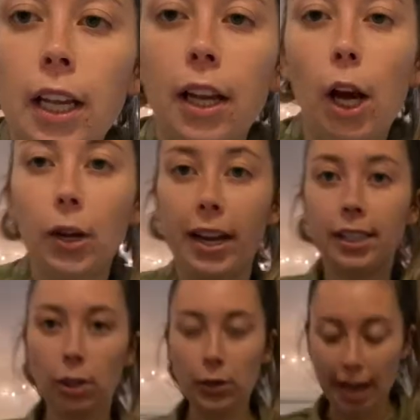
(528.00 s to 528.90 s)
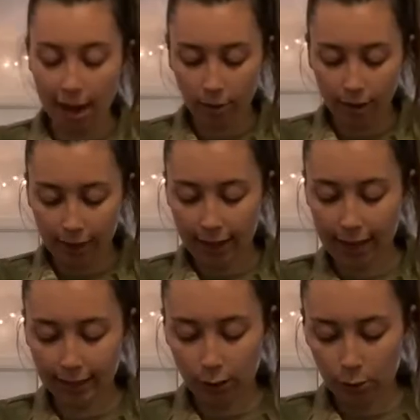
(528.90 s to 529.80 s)
Okay, so now
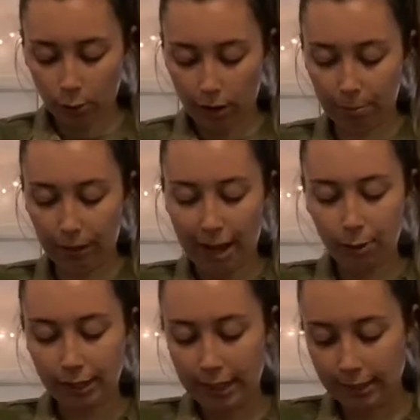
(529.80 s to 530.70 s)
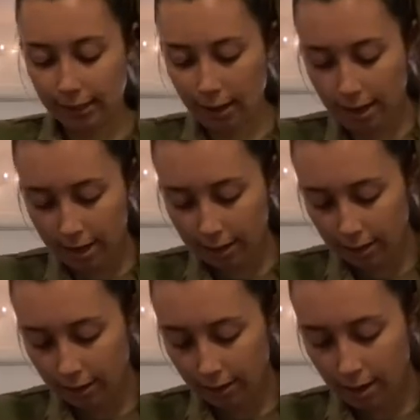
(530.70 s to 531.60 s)
that your blouse is on,
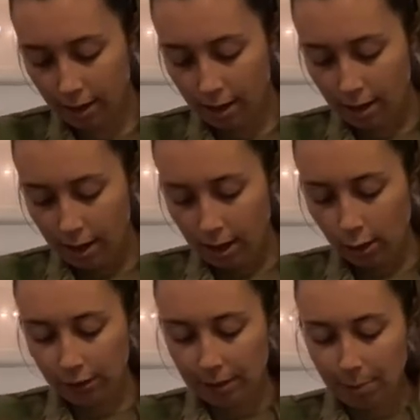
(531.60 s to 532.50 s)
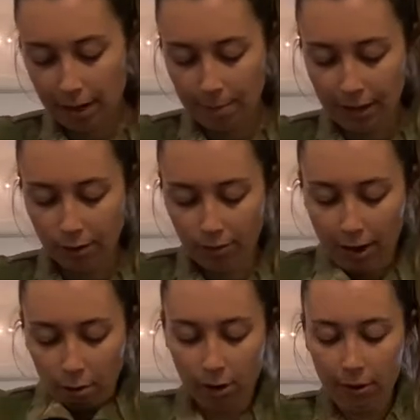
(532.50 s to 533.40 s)
you zip it up and you
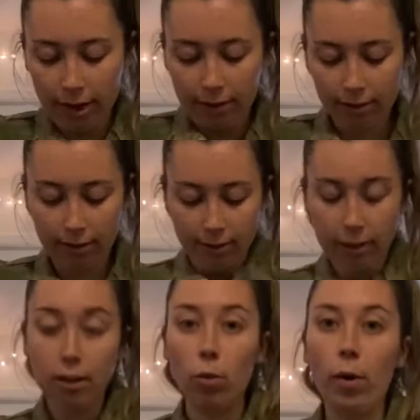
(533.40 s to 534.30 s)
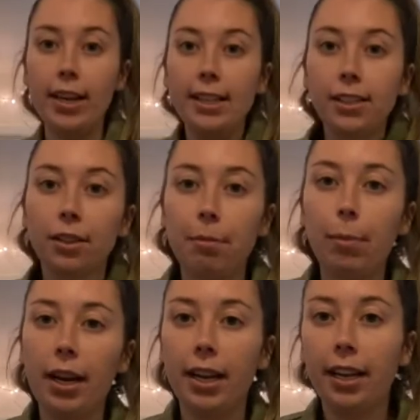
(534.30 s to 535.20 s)
Velcro it. Way easier than
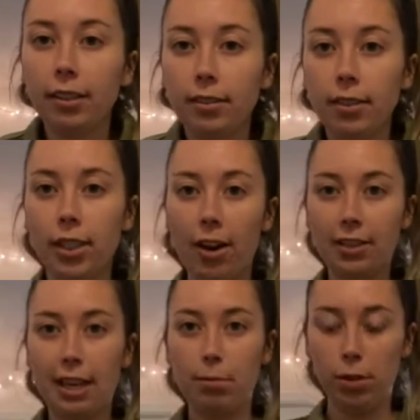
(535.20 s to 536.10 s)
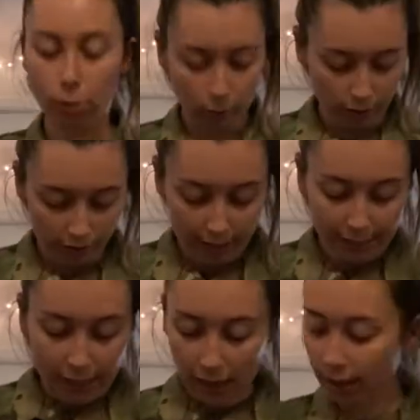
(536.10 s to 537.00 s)
buttoning. Shout out to ABUs, they
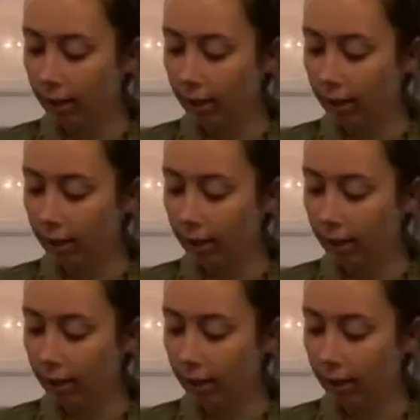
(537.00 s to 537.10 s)
suck.